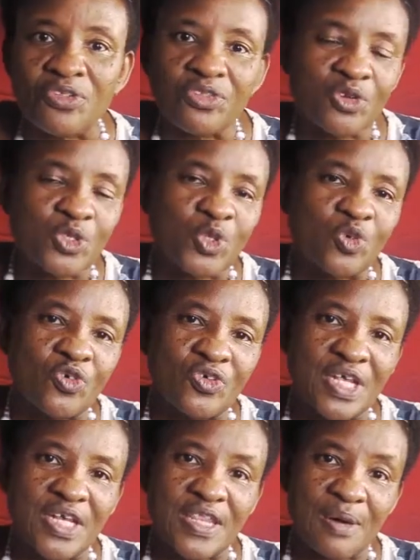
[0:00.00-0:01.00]
those who
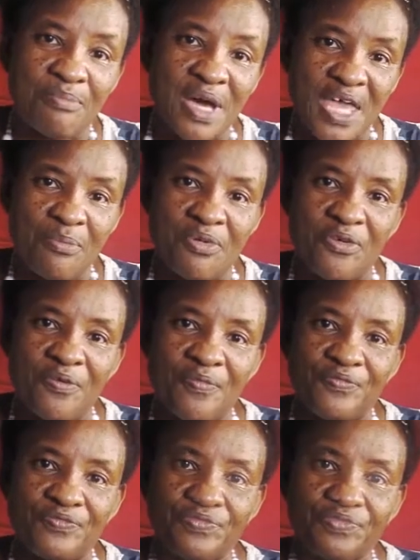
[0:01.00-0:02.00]
read the Bible,
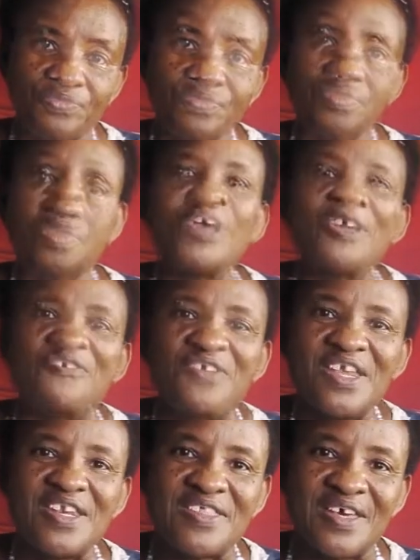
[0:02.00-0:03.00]
we
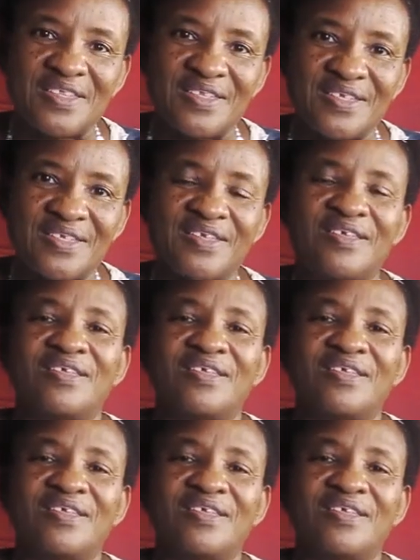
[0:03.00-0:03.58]
read that